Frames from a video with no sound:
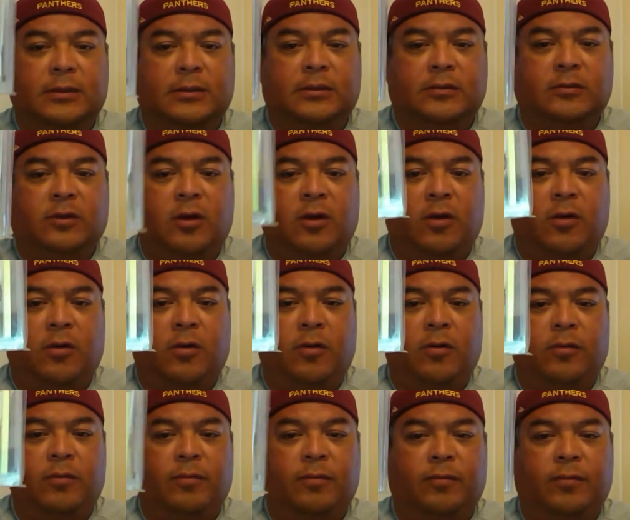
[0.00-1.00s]

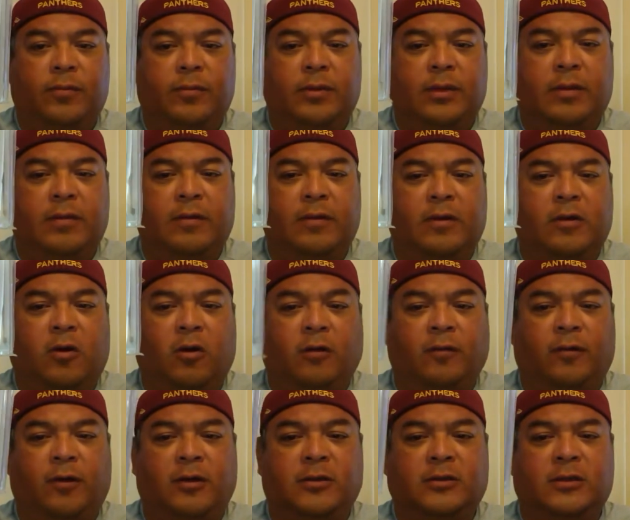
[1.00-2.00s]
So either the
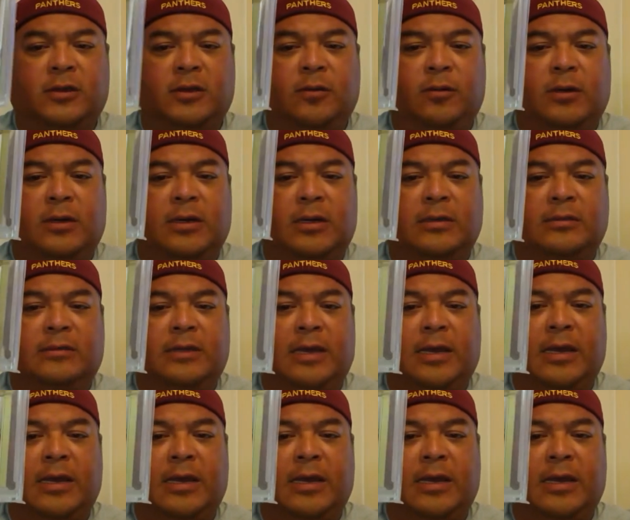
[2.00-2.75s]
gold version was